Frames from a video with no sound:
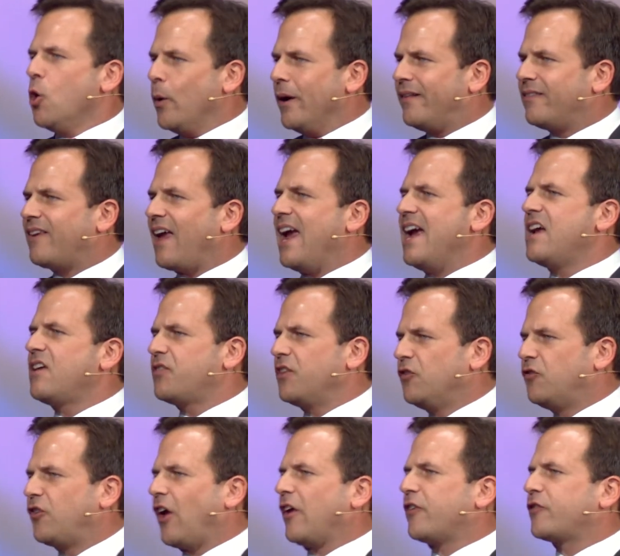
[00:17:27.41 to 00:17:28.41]
who would take the
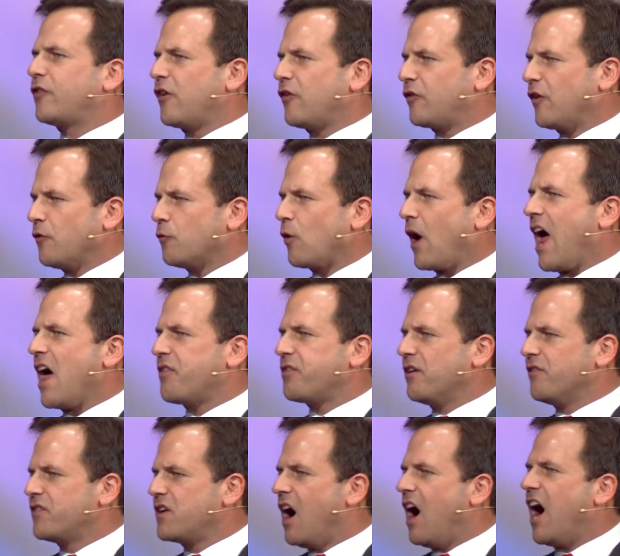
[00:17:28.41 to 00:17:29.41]
justice and wrath
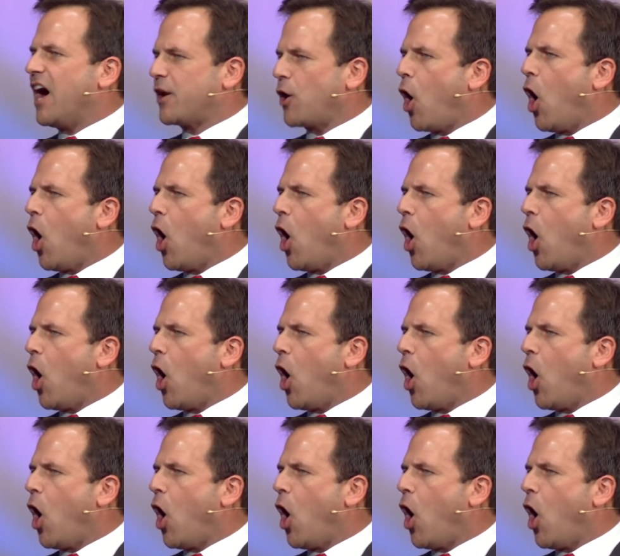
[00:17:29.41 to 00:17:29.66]
of God